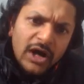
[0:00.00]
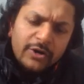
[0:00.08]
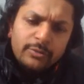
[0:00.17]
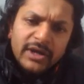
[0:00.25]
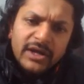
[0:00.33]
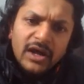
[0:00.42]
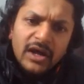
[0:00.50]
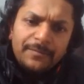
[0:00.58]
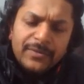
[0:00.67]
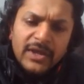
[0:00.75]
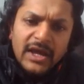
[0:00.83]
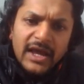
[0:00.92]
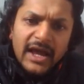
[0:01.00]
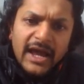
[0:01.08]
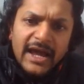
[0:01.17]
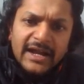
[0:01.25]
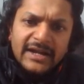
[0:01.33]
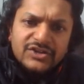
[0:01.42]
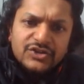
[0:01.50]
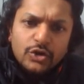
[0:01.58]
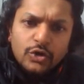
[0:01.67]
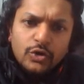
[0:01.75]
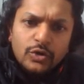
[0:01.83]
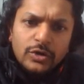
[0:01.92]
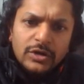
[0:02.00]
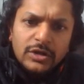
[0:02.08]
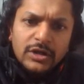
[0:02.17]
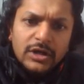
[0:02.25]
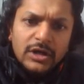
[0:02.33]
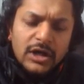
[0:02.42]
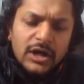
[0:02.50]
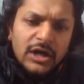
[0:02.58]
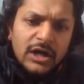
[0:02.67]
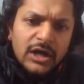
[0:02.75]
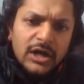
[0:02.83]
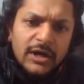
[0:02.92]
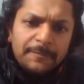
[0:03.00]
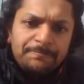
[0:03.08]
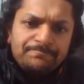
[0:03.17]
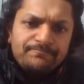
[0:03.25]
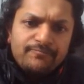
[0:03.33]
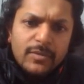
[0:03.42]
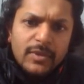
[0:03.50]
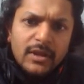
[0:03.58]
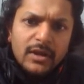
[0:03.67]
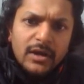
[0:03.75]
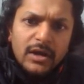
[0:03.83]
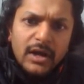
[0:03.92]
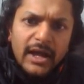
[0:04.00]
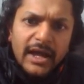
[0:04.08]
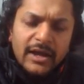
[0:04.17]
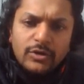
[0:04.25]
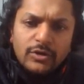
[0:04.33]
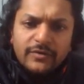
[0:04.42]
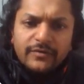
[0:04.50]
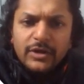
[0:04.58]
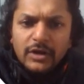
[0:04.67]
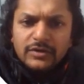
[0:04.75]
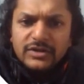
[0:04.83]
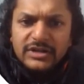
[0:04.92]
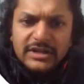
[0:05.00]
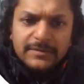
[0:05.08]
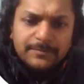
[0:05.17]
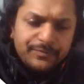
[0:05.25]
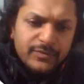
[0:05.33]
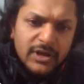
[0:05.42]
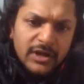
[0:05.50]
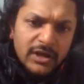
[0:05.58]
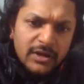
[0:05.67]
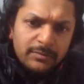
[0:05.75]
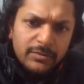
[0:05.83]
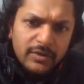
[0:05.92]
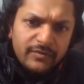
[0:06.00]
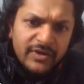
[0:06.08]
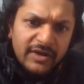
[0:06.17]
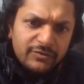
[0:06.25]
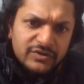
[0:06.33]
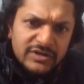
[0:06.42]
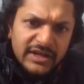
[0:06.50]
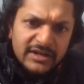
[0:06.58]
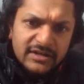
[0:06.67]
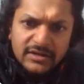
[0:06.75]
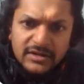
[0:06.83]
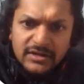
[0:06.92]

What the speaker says: R omega. And so angular velocity, we have to see it.